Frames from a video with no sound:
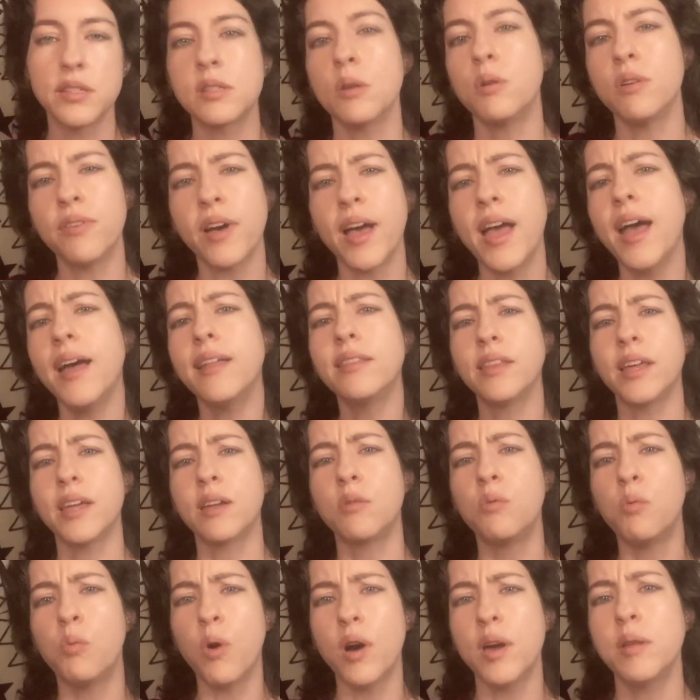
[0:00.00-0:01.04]
So if I had
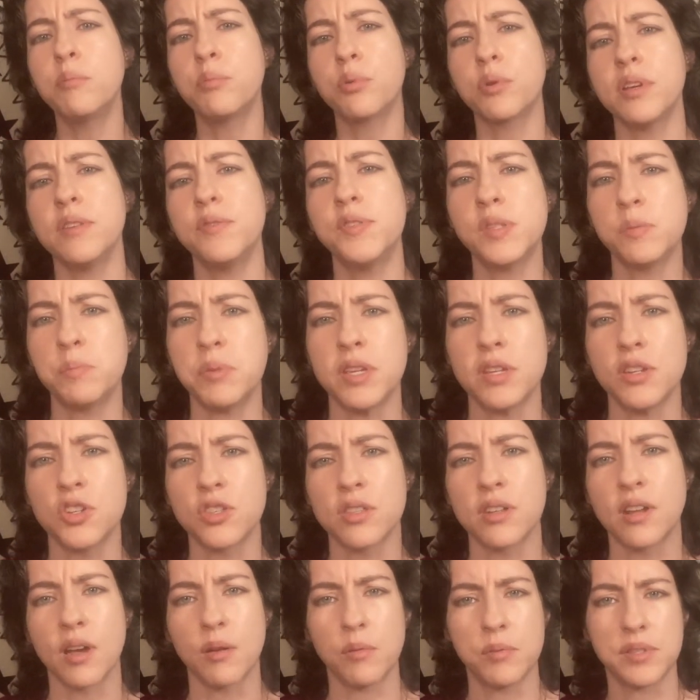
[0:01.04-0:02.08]
one brief speech
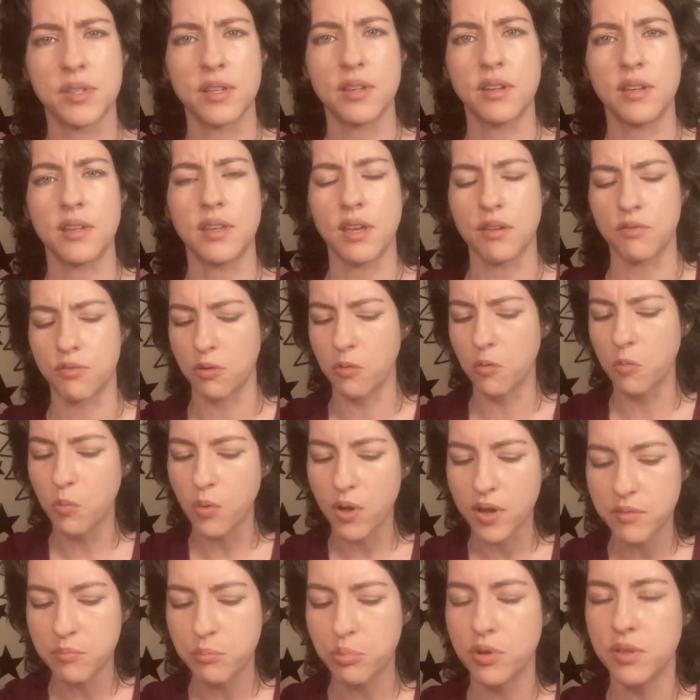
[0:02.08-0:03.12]
that I was going to give, or
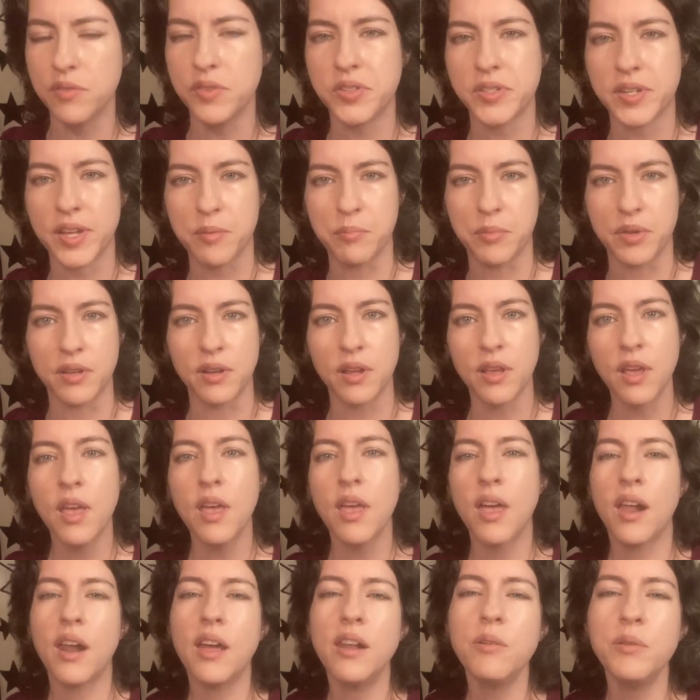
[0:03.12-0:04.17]
one brief statement,
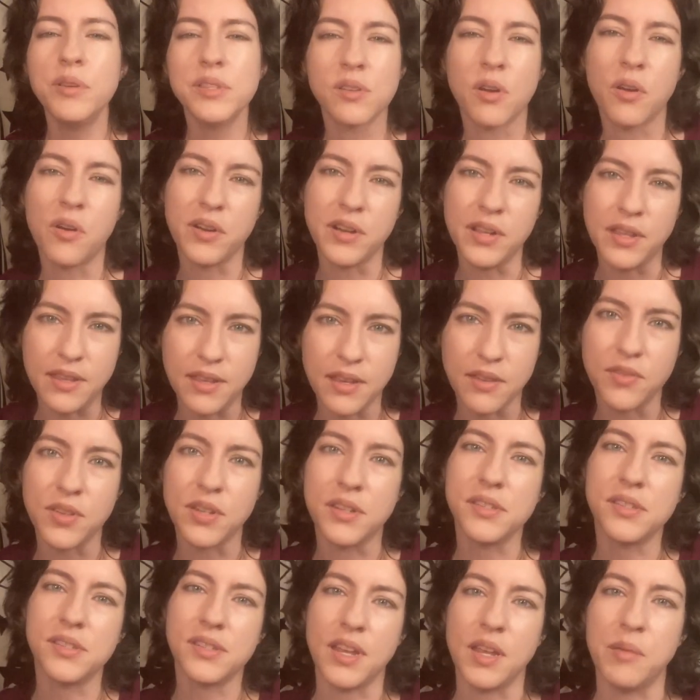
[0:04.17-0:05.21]
and I know he's already given
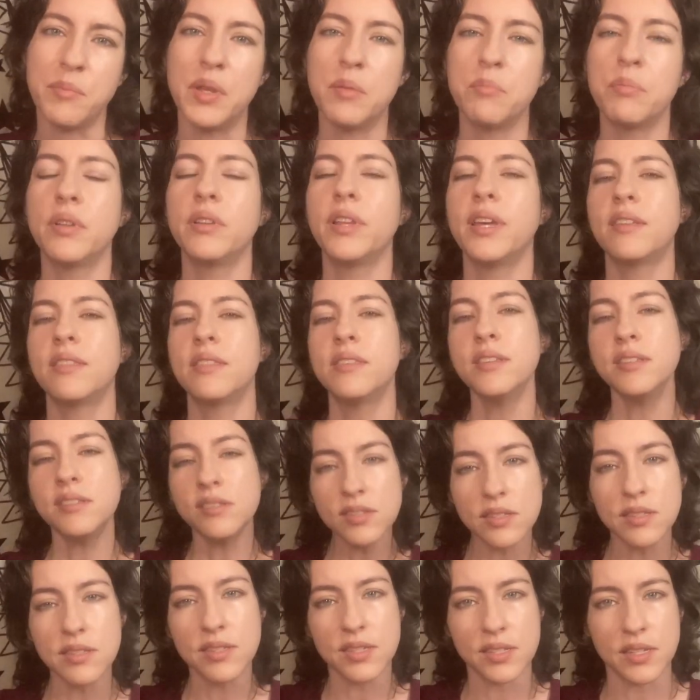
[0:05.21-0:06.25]
a statement, but this
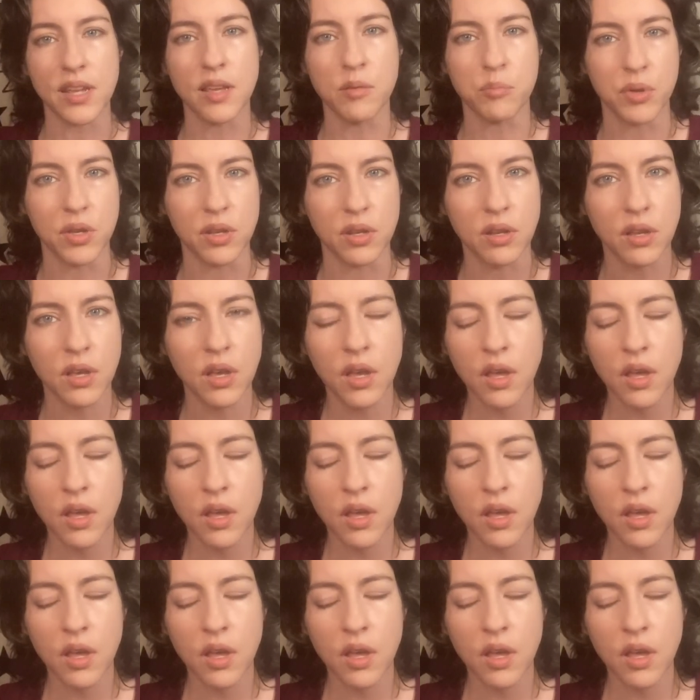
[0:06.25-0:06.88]
is the statement